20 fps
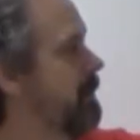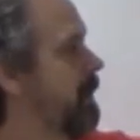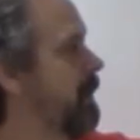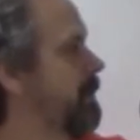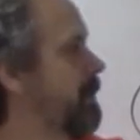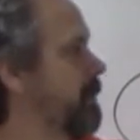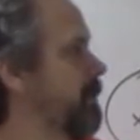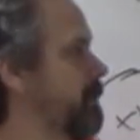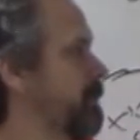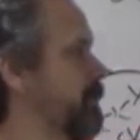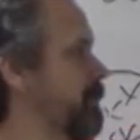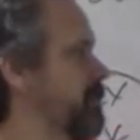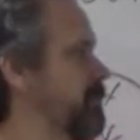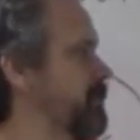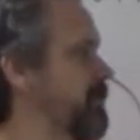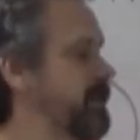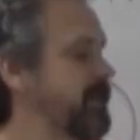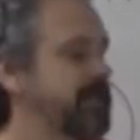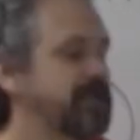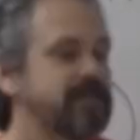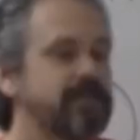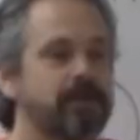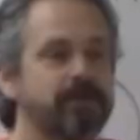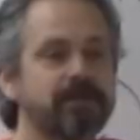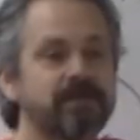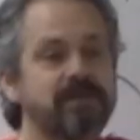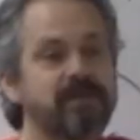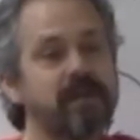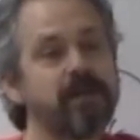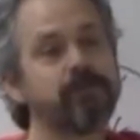Another version is there
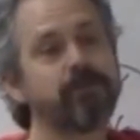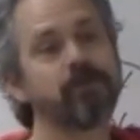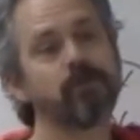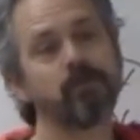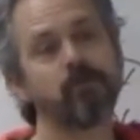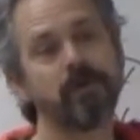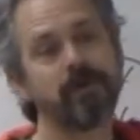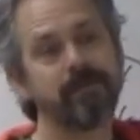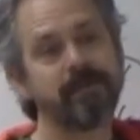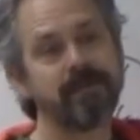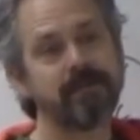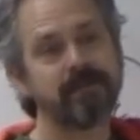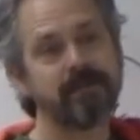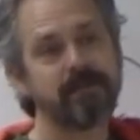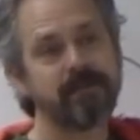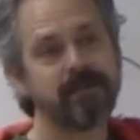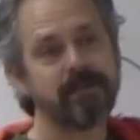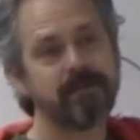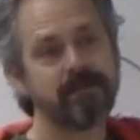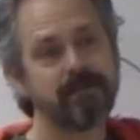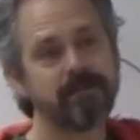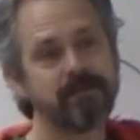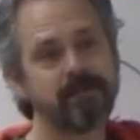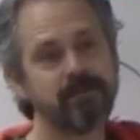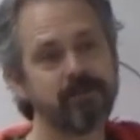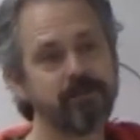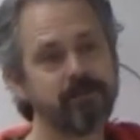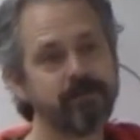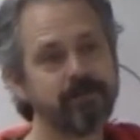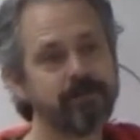were several women at the
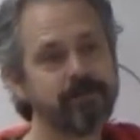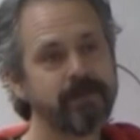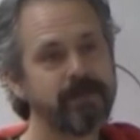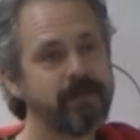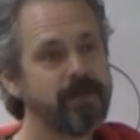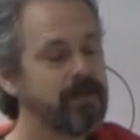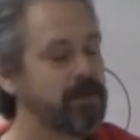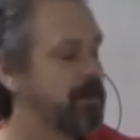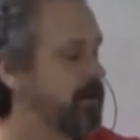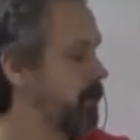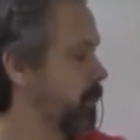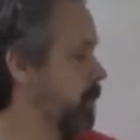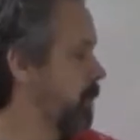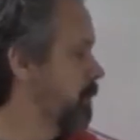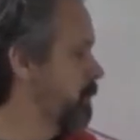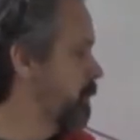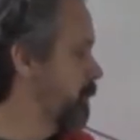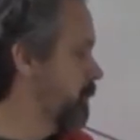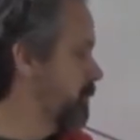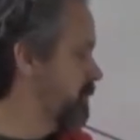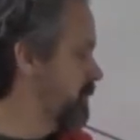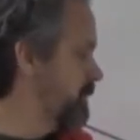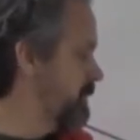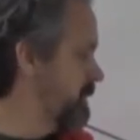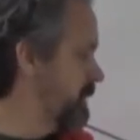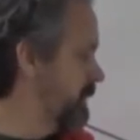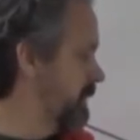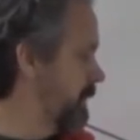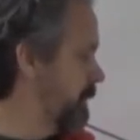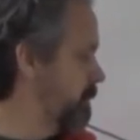tomb. One version
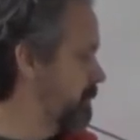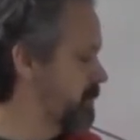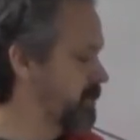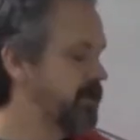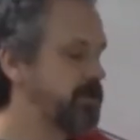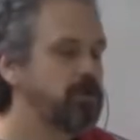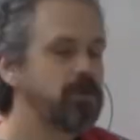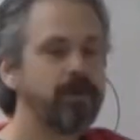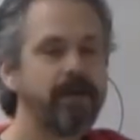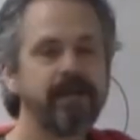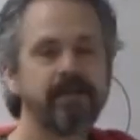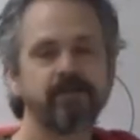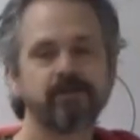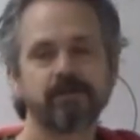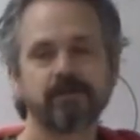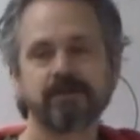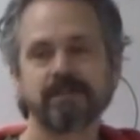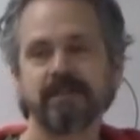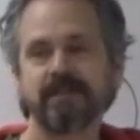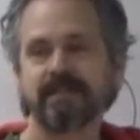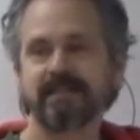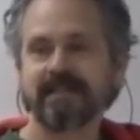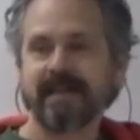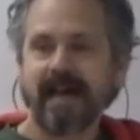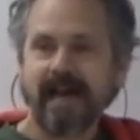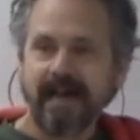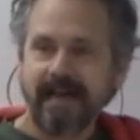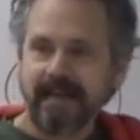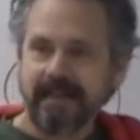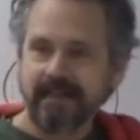said there was two angels
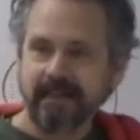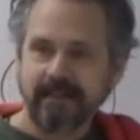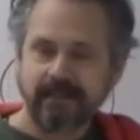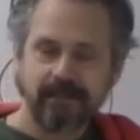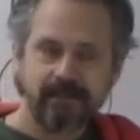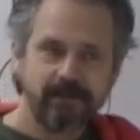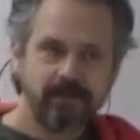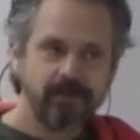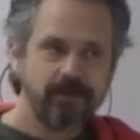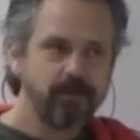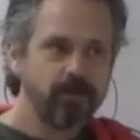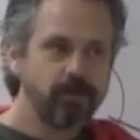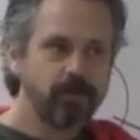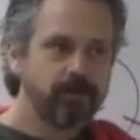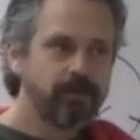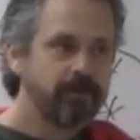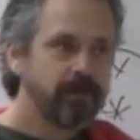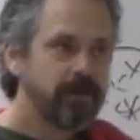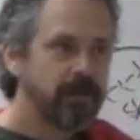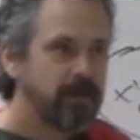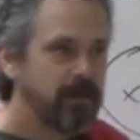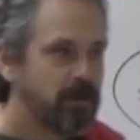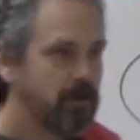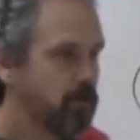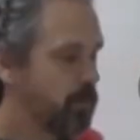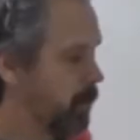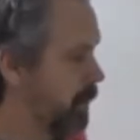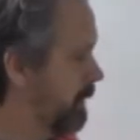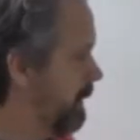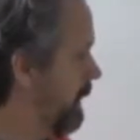inside the tomb.
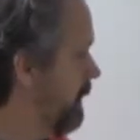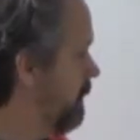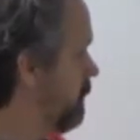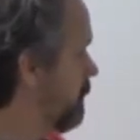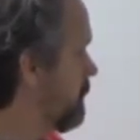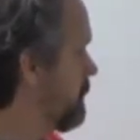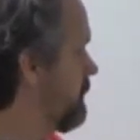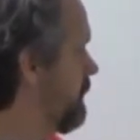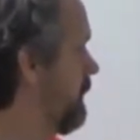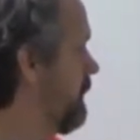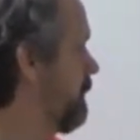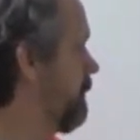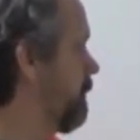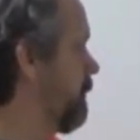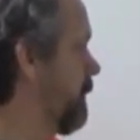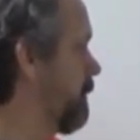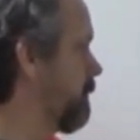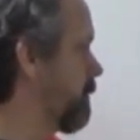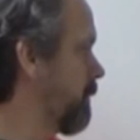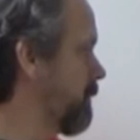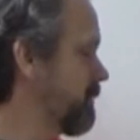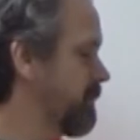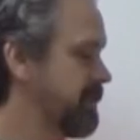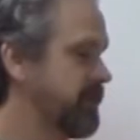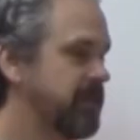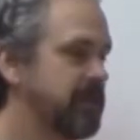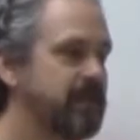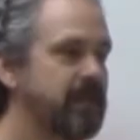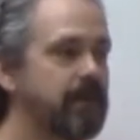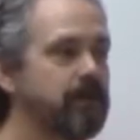One angel said one version
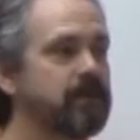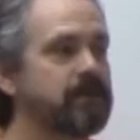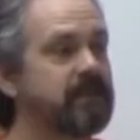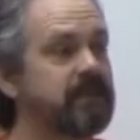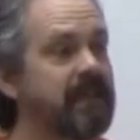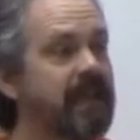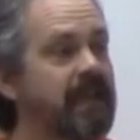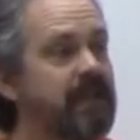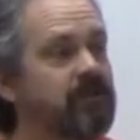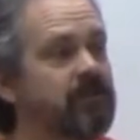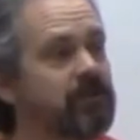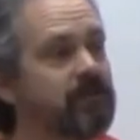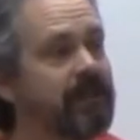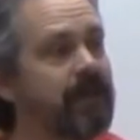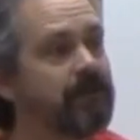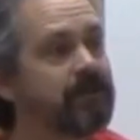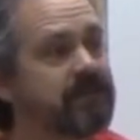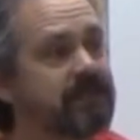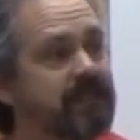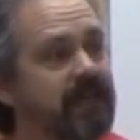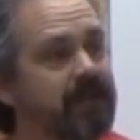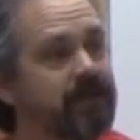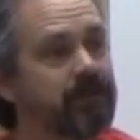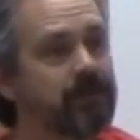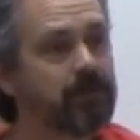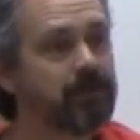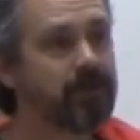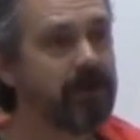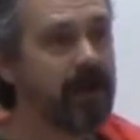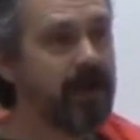said there was an angel outside
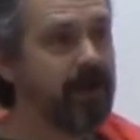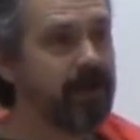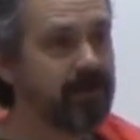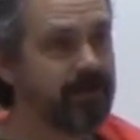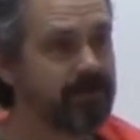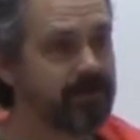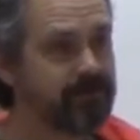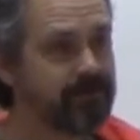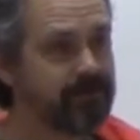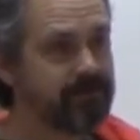on the rock.